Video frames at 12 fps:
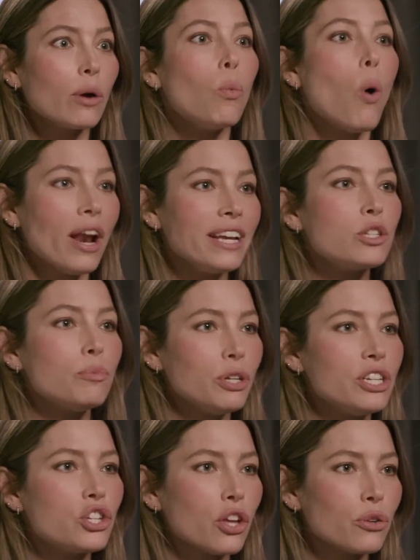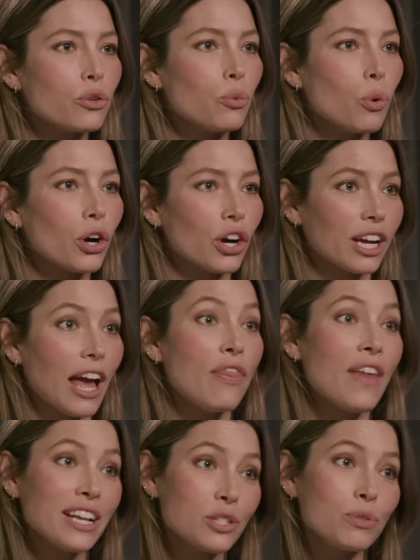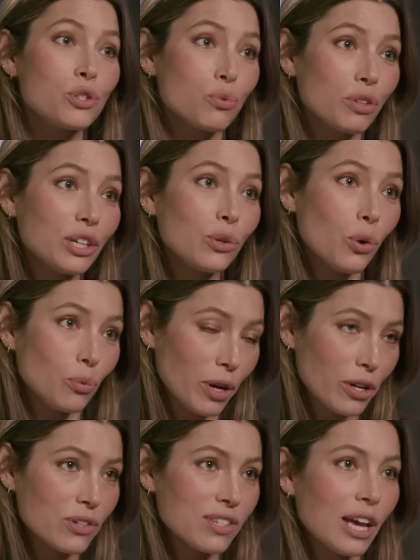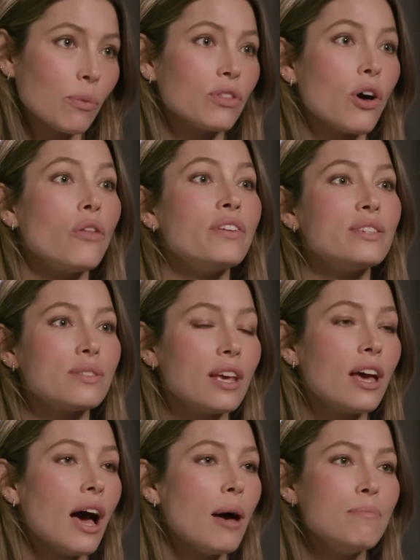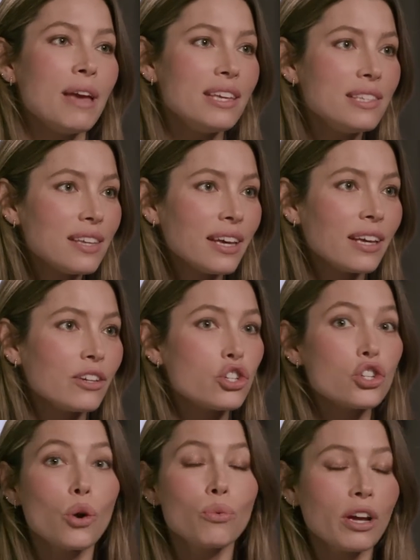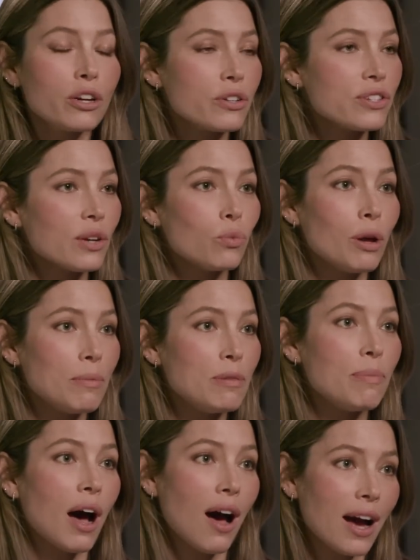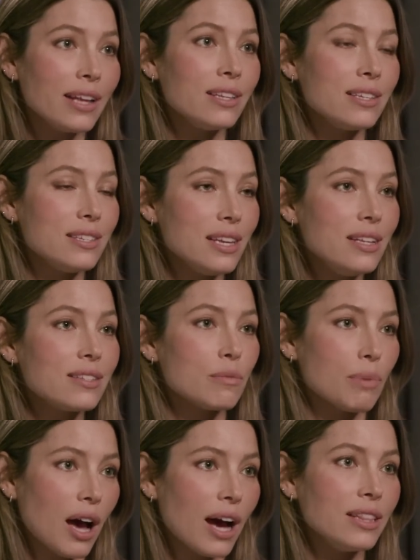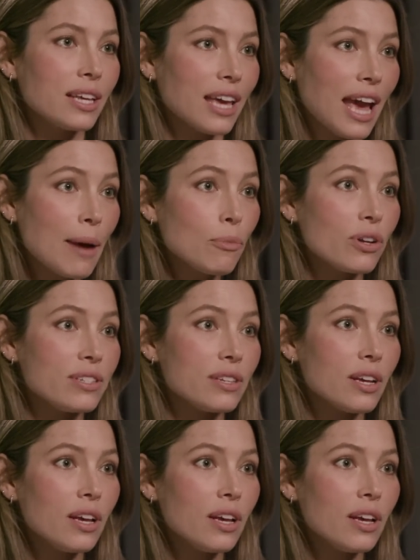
like wanting to put each other to work. And that's what's really cool, what you're saying with all these amazing showrunners and women behind the scenes and behind the cameras.